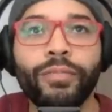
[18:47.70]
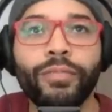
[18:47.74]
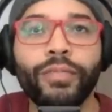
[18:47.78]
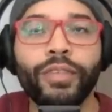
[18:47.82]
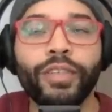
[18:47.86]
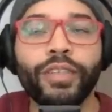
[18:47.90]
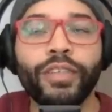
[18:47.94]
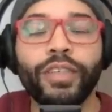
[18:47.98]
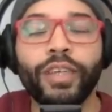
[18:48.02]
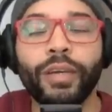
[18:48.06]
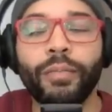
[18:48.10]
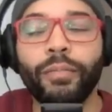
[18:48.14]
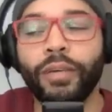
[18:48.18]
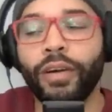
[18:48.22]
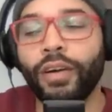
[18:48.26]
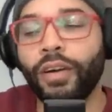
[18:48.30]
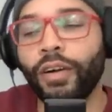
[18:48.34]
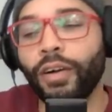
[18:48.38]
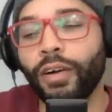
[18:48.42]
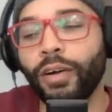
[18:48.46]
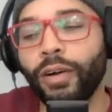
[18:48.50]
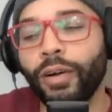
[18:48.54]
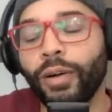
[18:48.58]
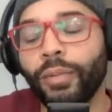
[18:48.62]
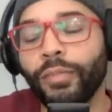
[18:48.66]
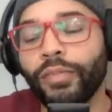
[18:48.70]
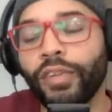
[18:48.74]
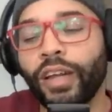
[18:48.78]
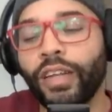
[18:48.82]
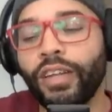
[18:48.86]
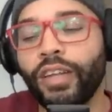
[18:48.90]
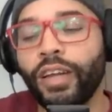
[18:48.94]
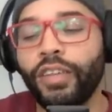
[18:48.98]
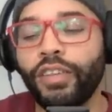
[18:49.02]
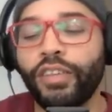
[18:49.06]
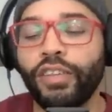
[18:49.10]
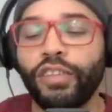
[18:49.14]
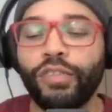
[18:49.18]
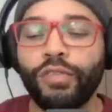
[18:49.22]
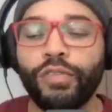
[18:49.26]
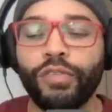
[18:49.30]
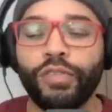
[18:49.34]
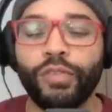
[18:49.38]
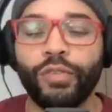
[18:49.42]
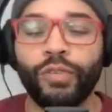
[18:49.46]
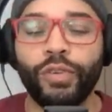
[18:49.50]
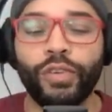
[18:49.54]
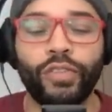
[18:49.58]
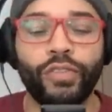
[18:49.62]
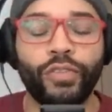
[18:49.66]
looked at my arm. I, I just was
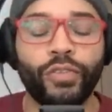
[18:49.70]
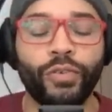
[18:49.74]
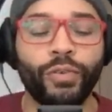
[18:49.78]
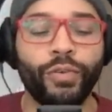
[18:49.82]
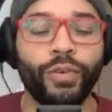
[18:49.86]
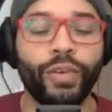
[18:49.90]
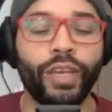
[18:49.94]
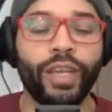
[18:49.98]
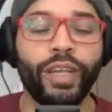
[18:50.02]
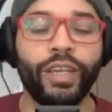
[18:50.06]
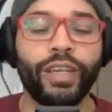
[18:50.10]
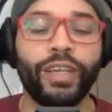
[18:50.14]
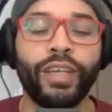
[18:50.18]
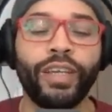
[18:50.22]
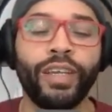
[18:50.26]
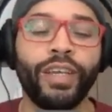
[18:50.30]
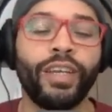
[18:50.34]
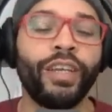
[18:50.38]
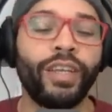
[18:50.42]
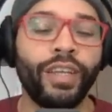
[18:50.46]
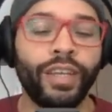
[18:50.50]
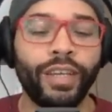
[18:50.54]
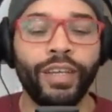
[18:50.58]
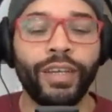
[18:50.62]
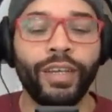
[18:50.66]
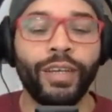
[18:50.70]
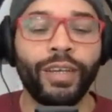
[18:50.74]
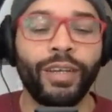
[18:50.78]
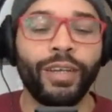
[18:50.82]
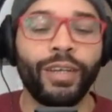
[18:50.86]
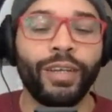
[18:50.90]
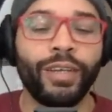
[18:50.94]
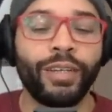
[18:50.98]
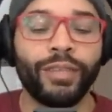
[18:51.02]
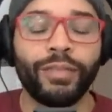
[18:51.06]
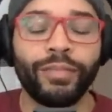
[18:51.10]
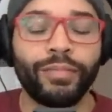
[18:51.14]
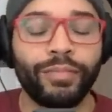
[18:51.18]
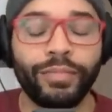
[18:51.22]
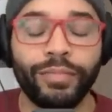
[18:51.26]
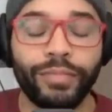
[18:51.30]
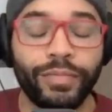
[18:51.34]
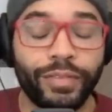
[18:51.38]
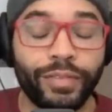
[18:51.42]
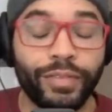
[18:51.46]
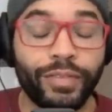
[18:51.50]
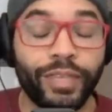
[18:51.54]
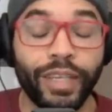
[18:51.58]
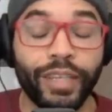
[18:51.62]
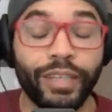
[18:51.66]
going through a
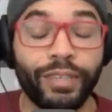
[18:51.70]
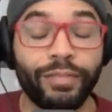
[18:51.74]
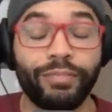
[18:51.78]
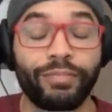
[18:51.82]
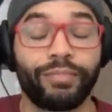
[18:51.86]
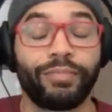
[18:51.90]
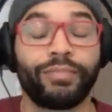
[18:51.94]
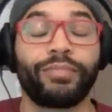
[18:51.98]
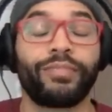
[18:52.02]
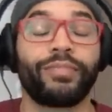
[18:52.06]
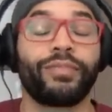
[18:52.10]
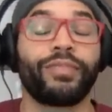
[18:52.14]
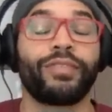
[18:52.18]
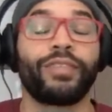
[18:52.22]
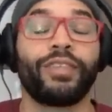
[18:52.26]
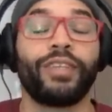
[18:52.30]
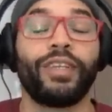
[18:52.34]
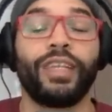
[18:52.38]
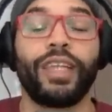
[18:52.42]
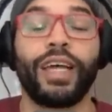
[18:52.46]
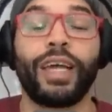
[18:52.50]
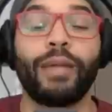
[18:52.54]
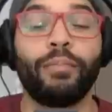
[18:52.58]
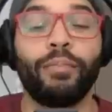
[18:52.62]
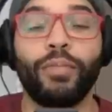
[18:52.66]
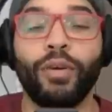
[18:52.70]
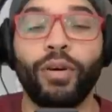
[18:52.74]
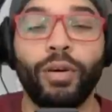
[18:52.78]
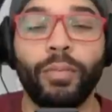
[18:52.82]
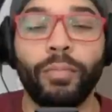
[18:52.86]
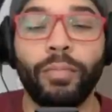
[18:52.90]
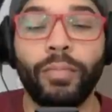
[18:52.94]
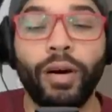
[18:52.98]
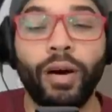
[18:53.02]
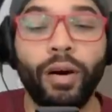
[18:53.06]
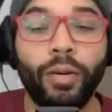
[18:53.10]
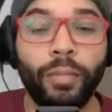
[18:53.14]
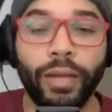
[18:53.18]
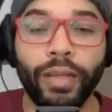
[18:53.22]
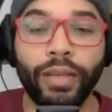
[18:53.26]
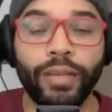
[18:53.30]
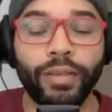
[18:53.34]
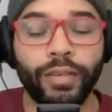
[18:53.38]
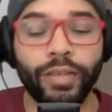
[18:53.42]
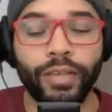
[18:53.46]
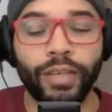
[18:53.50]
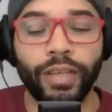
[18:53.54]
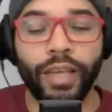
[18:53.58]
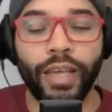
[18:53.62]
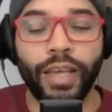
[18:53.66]
like a light bulb moment,
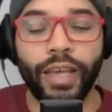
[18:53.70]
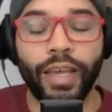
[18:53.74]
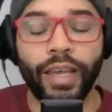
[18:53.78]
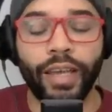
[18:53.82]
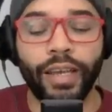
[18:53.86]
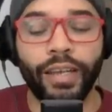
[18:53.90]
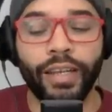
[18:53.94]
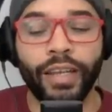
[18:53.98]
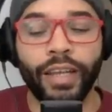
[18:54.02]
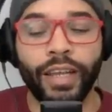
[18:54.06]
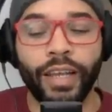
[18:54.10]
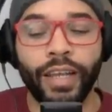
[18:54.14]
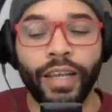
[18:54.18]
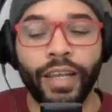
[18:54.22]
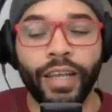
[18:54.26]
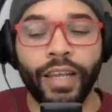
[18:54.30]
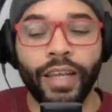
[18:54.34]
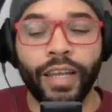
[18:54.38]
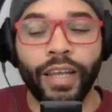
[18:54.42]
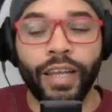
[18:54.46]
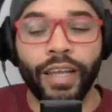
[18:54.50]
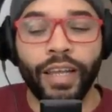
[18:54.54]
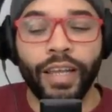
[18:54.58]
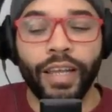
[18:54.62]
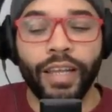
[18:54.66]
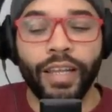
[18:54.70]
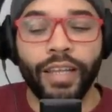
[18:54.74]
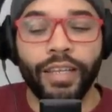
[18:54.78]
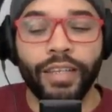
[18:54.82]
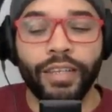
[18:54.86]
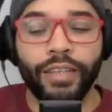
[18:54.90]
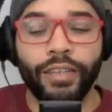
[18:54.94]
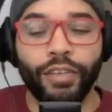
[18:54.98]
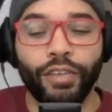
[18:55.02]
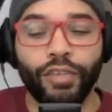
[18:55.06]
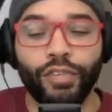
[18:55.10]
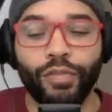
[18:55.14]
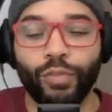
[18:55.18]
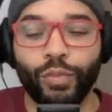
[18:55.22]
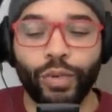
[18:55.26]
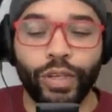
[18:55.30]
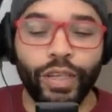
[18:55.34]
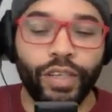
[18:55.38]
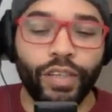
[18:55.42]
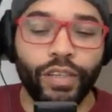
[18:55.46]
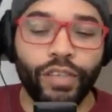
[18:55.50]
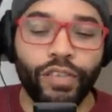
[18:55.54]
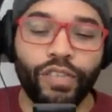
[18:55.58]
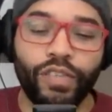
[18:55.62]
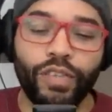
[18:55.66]
and those
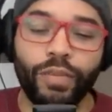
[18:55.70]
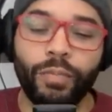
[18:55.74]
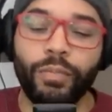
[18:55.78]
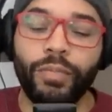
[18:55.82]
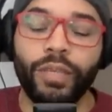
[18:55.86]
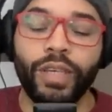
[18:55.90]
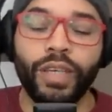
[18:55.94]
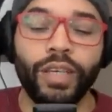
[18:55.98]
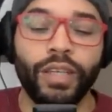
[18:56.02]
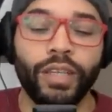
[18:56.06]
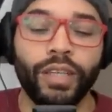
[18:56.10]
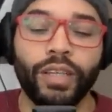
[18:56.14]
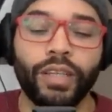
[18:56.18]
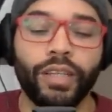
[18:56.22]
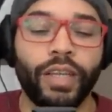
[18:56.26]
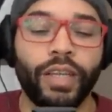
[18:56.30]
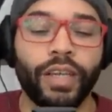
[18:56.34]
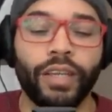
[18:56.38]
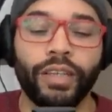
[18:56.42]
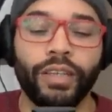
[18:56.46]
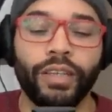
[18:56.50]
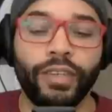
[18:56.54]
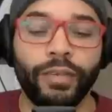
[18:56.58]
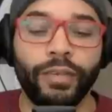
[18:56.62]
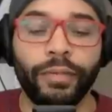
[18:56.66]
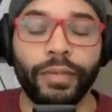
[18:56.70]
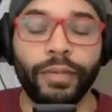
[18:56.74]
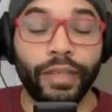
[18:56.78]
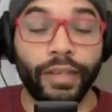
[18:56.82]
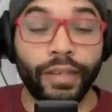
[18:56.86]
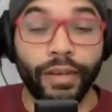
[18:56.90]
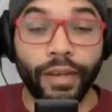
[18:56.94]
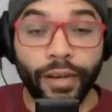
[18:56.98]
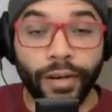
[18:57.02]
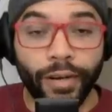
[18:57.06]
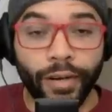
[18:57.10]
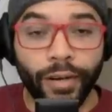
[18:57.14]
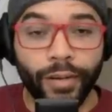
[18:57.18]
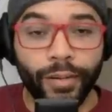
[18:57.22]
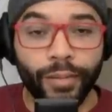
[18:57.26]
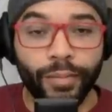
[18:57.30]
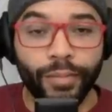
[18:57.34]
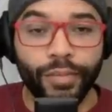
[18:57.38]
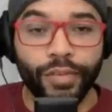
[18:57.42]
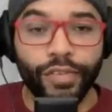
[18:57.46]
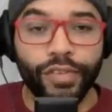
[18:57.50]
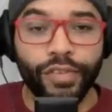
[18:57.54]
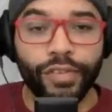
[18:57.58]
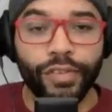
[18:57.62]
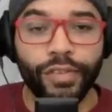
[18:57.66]
wings to me look like little beady
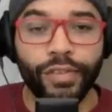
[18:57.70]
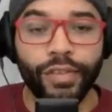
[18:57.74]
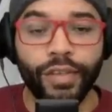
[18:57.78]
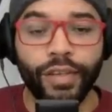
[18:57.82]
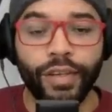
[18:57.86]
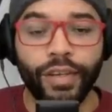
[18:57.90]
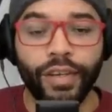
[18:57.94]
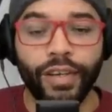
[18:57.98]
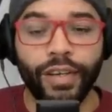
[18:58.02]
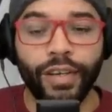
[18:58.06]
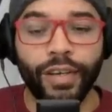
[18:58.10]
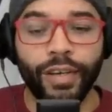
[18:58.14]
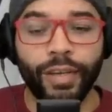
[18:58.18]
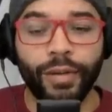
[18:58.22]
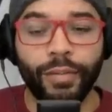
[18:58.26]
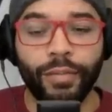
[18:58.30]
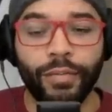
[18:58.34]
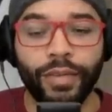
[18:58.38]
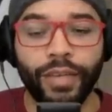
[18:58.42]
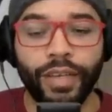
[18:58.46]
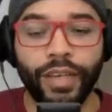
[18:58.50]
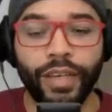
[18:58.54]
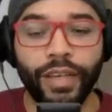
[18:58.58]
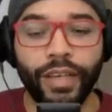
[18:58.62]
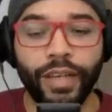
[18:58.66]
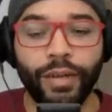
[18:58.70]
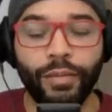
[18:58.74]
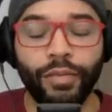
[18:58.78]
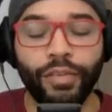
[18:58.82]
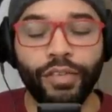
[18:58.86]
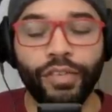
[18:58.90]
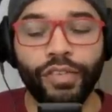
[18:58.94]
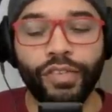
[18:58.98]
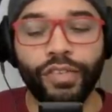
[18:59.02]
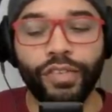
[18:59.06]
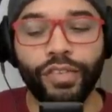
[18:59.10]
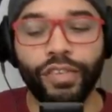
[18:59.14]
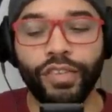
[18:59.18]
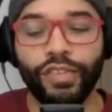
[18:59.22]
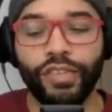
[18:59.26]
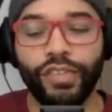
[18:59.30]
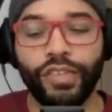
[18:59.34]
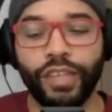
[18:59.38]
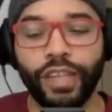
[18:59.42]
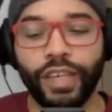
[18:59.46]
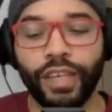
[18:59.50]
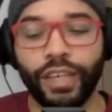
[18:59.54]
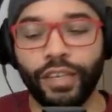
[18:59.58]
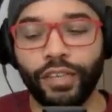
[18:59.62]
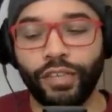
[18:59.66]
arms. Mm-hmm. Um, and I was
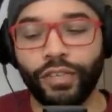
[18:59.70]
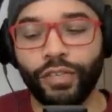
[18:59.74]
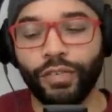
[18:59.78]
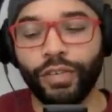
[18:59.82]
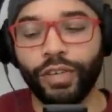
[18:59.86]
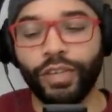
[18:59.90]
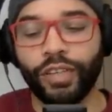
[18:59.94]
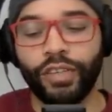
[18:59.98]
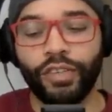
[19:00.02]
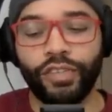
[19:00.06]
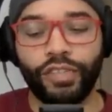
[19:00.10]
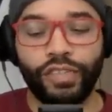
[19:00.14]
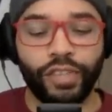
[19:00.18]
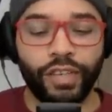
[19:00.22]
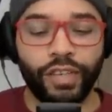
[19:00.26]
just digging through the because